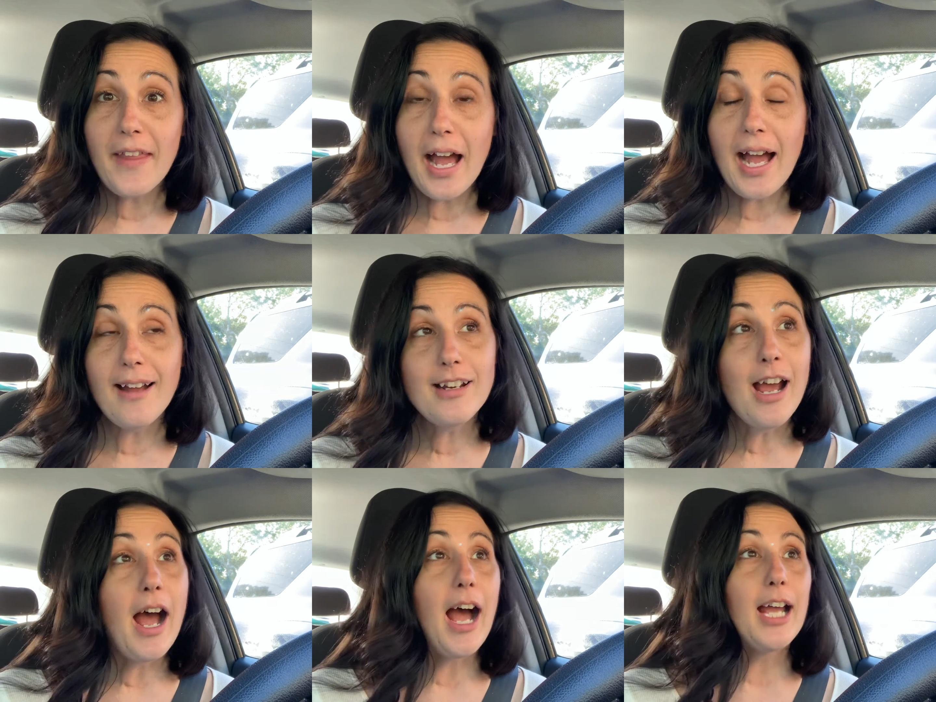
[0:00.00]
that.
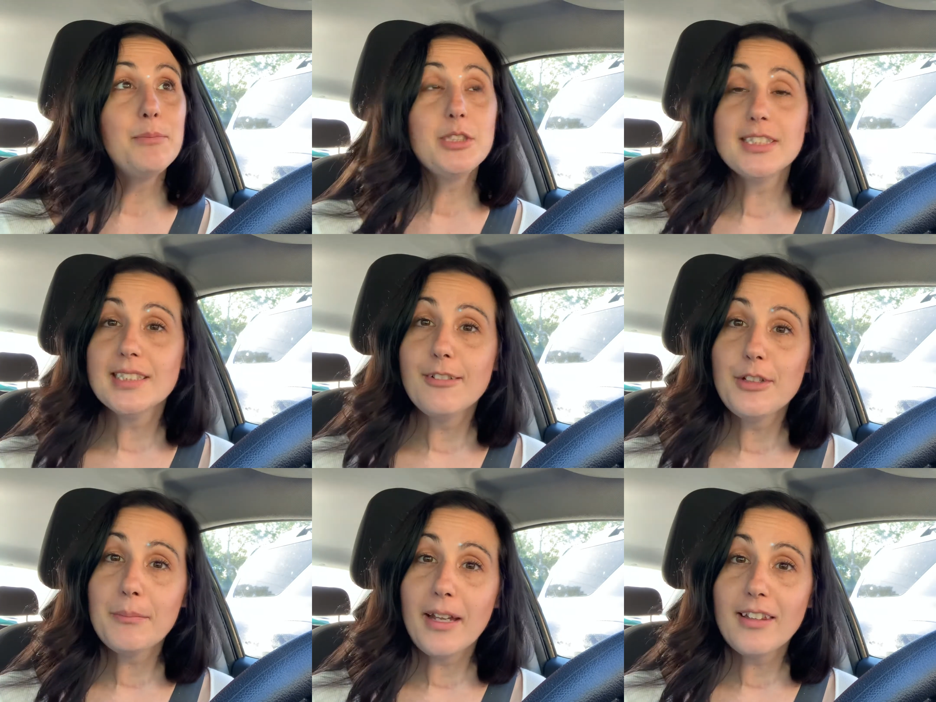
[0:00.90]
I'm just
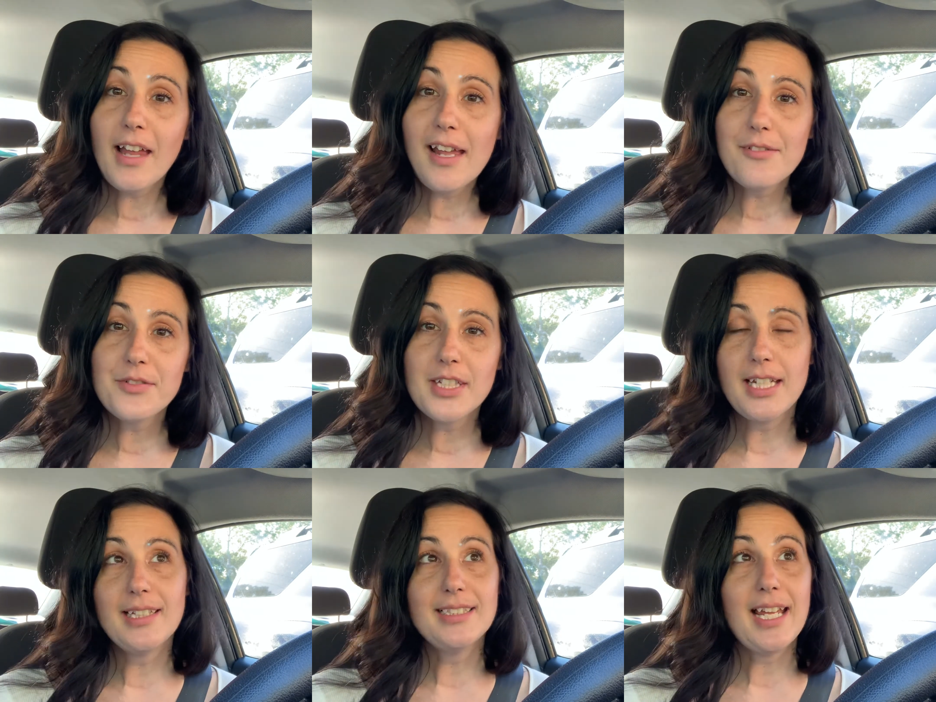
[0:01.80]
living my life day
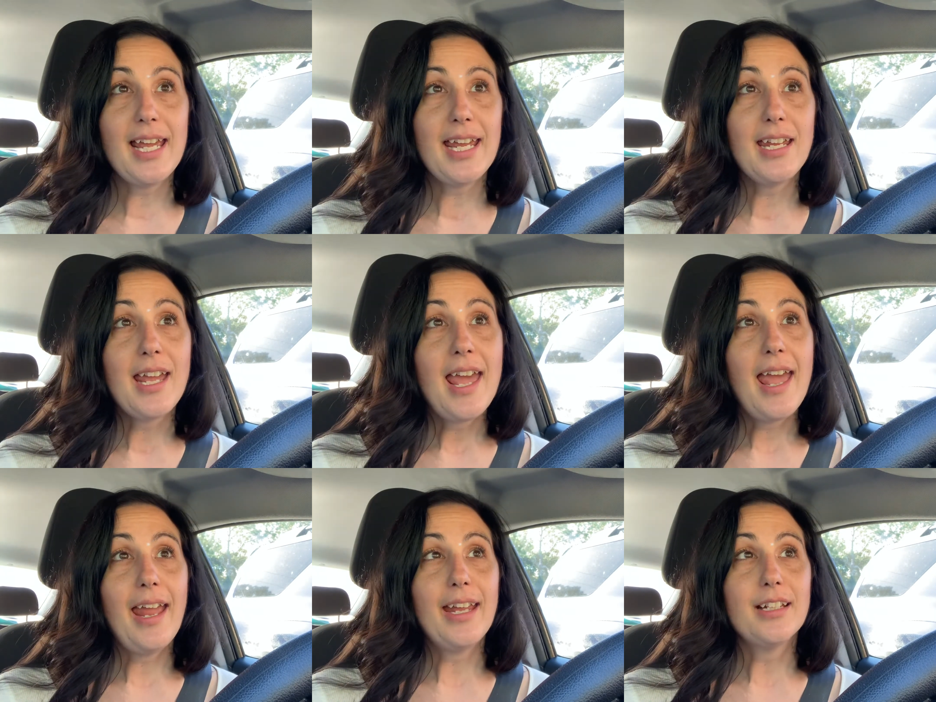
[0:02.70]
to day
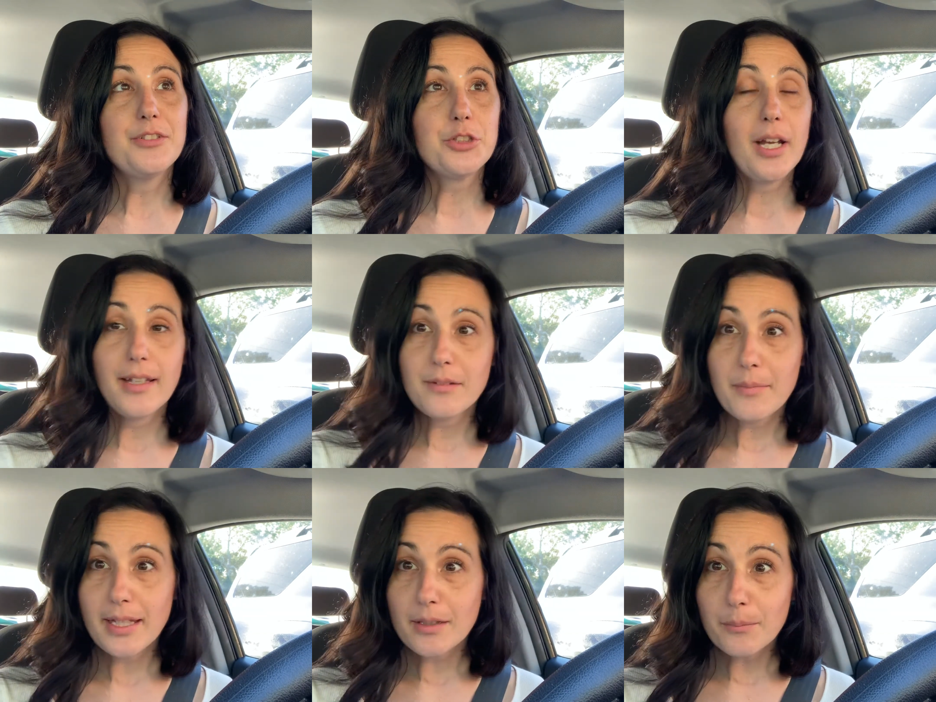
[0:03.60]
and trying to
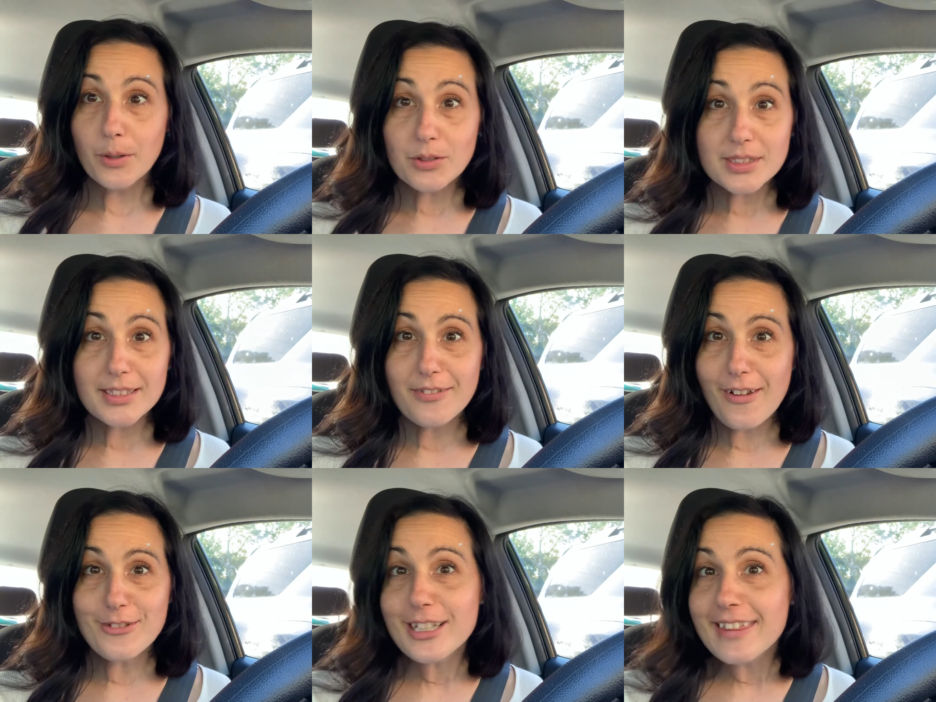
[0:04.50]
make the most of
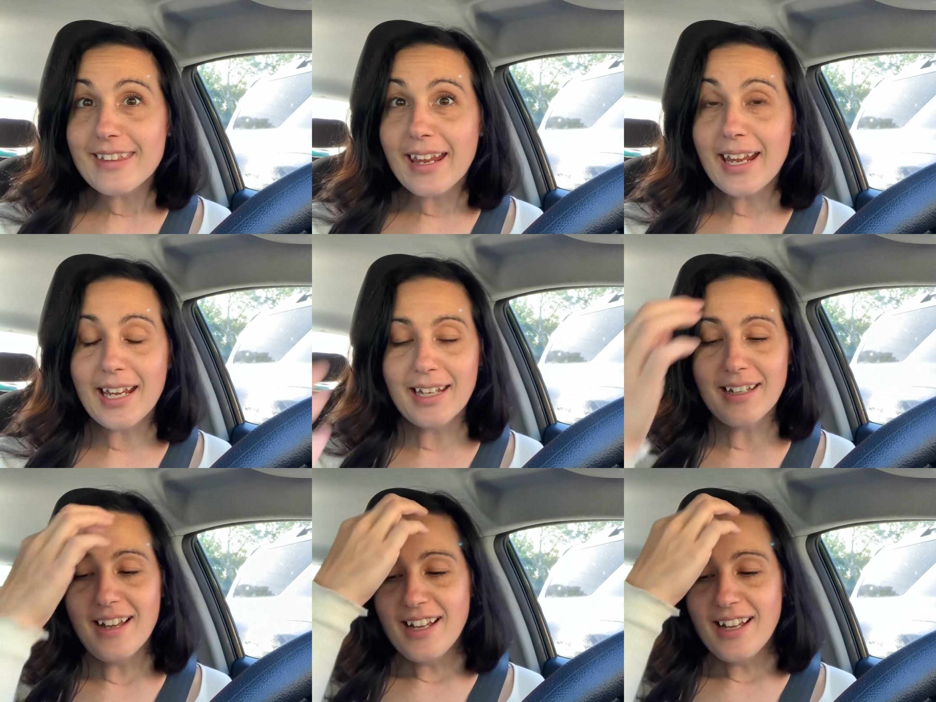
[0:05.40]
everything.